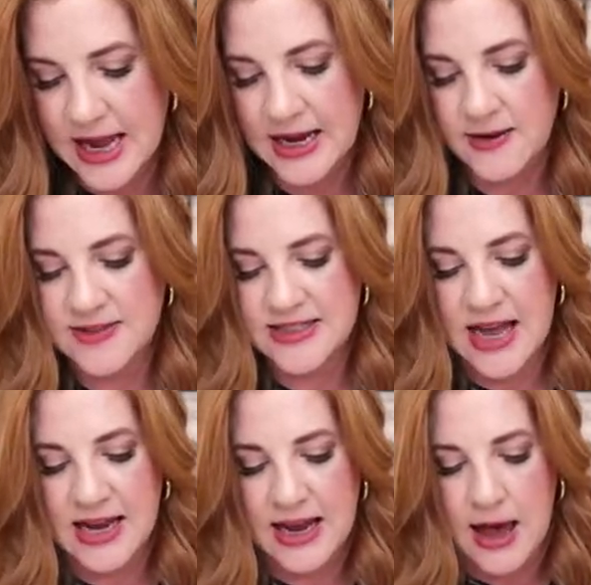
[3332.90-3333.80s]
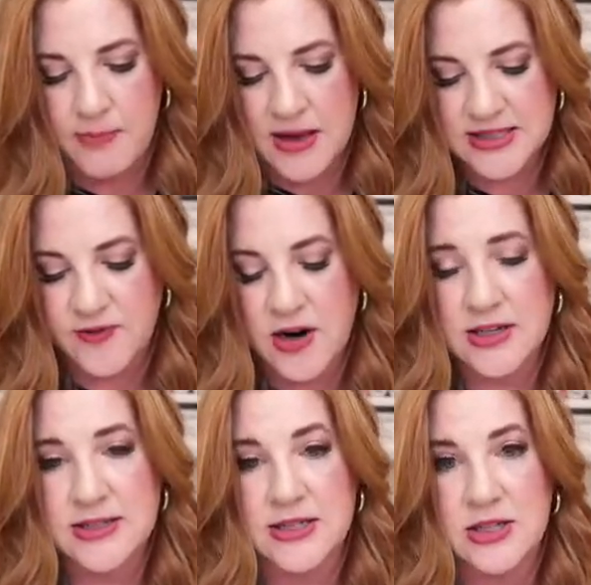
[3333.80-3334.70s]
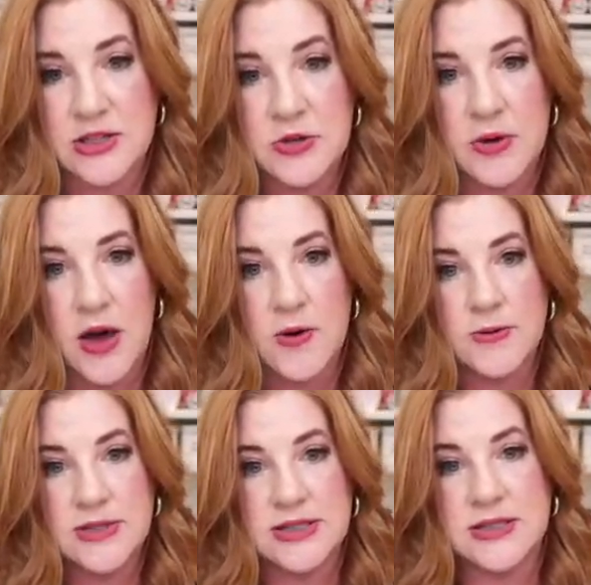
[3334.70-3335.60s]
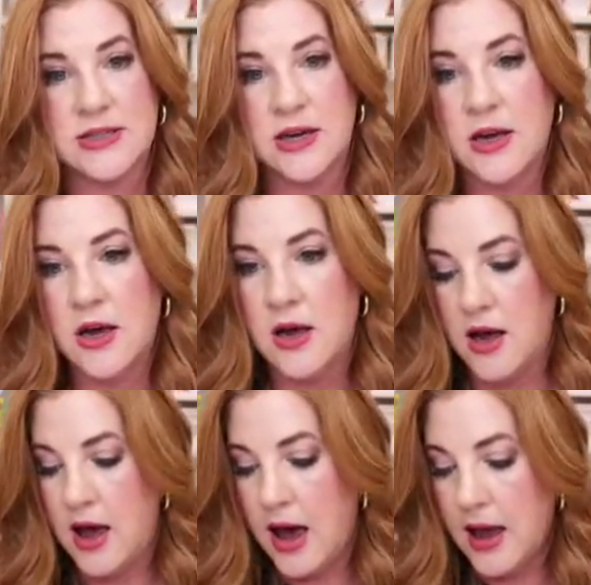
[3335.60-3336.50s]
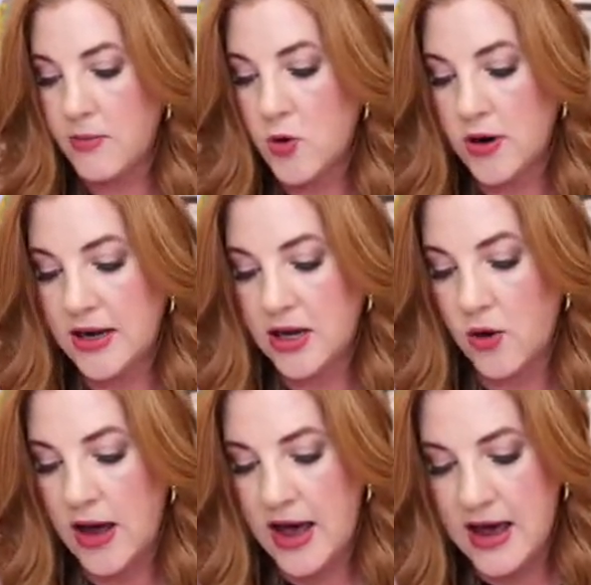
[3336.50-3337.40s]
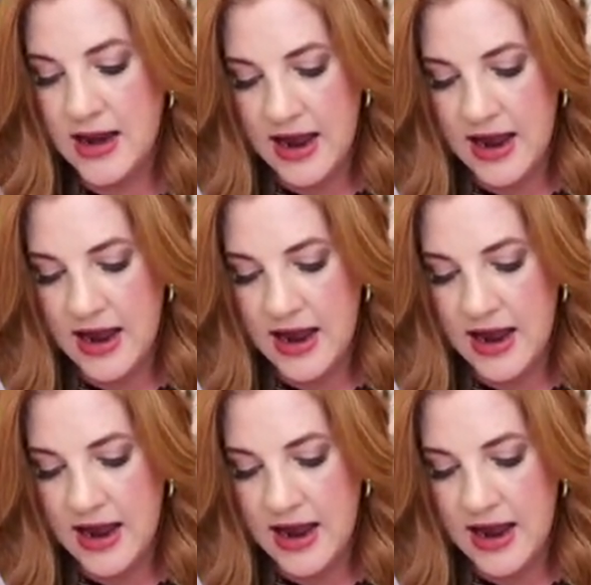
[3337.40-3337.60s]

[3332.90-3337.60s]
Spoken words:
kind of setting up as far as the glue goes, I'm going to go ahead